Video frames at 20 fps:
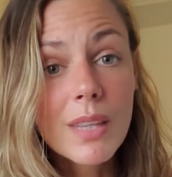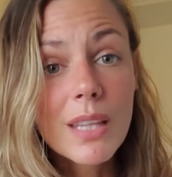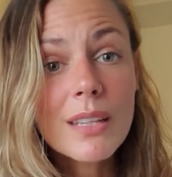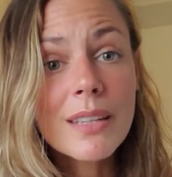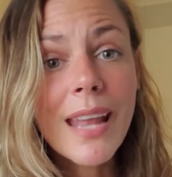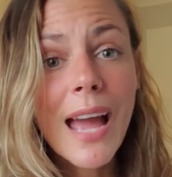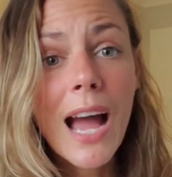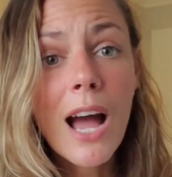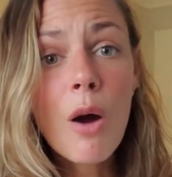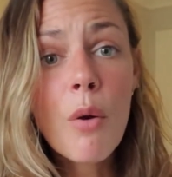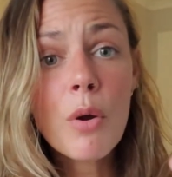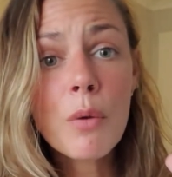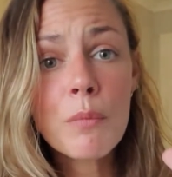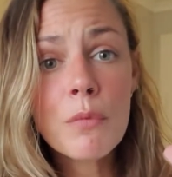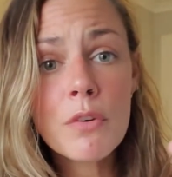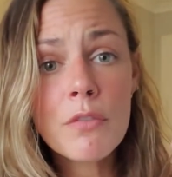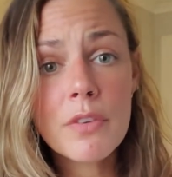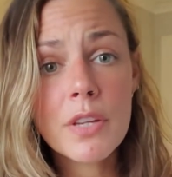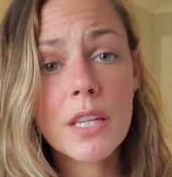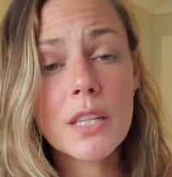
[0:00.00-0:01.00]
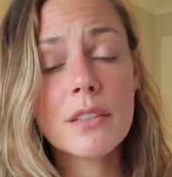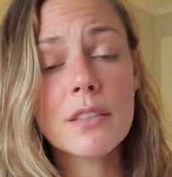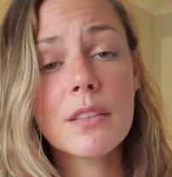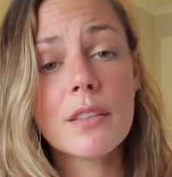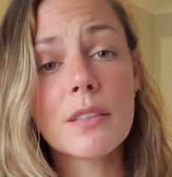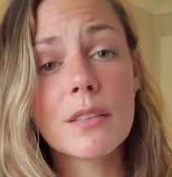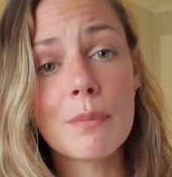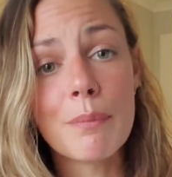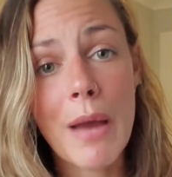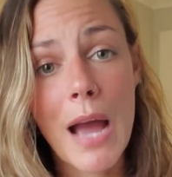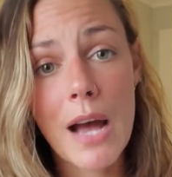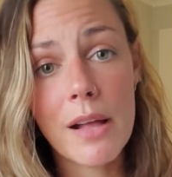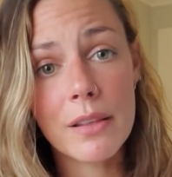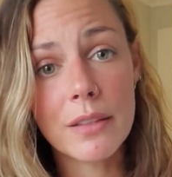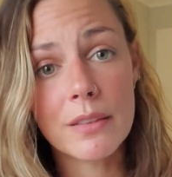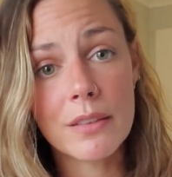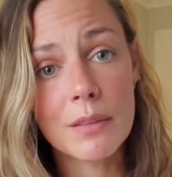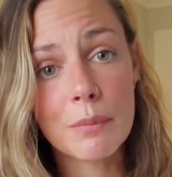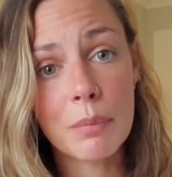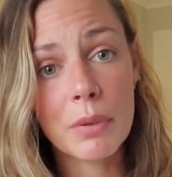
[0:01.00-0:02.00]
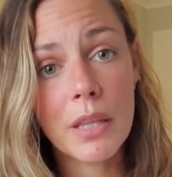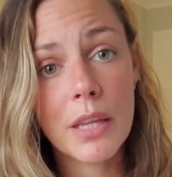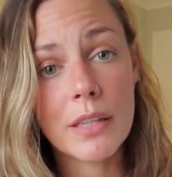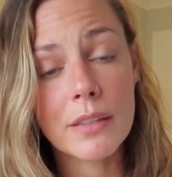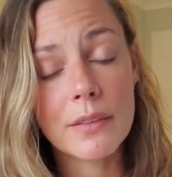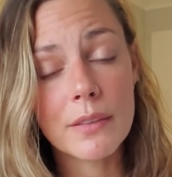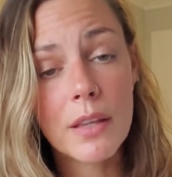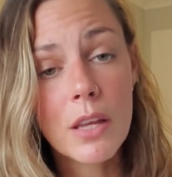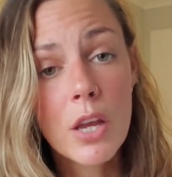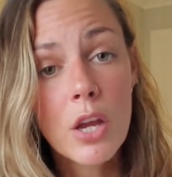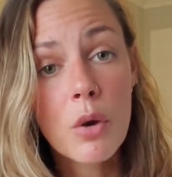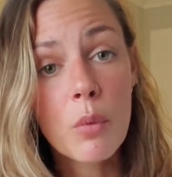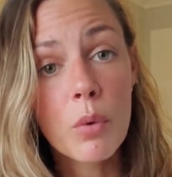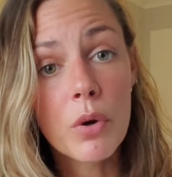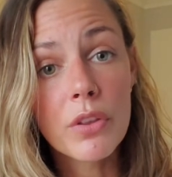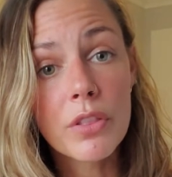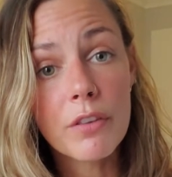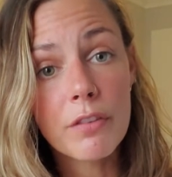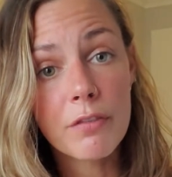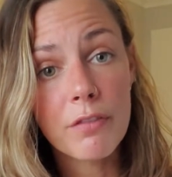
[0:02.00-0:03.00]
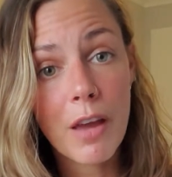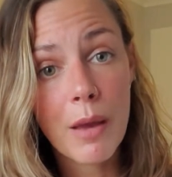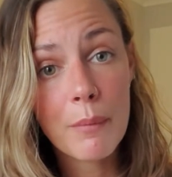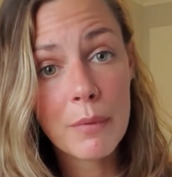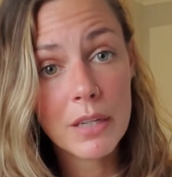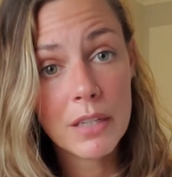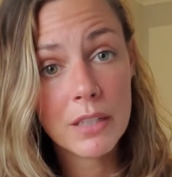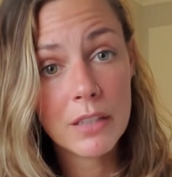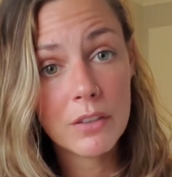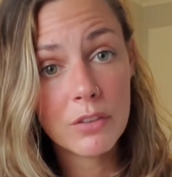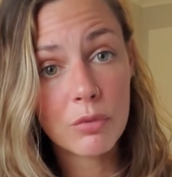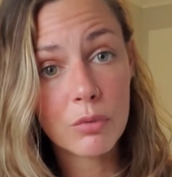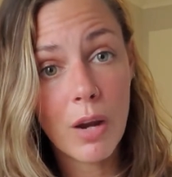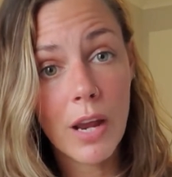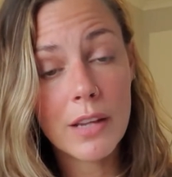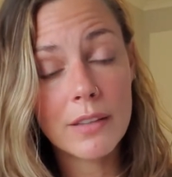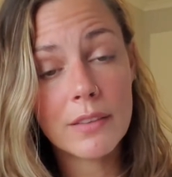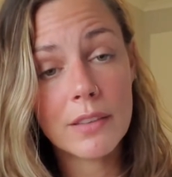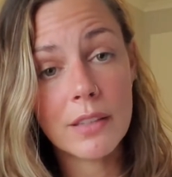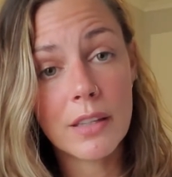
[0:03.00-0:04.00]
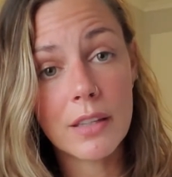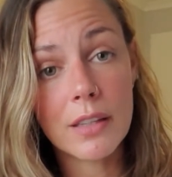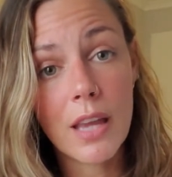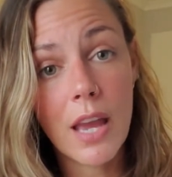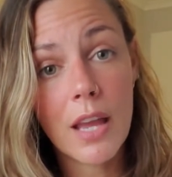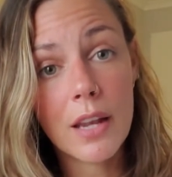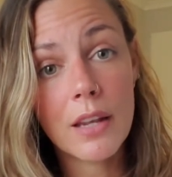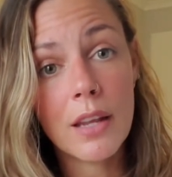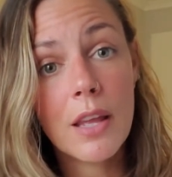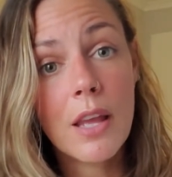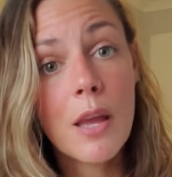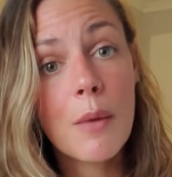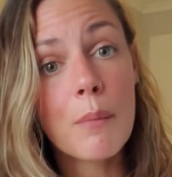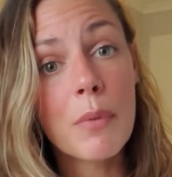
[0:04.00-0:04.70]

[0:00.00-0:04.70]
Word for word: Now we're moving into this balanced place where the feminine is rising again,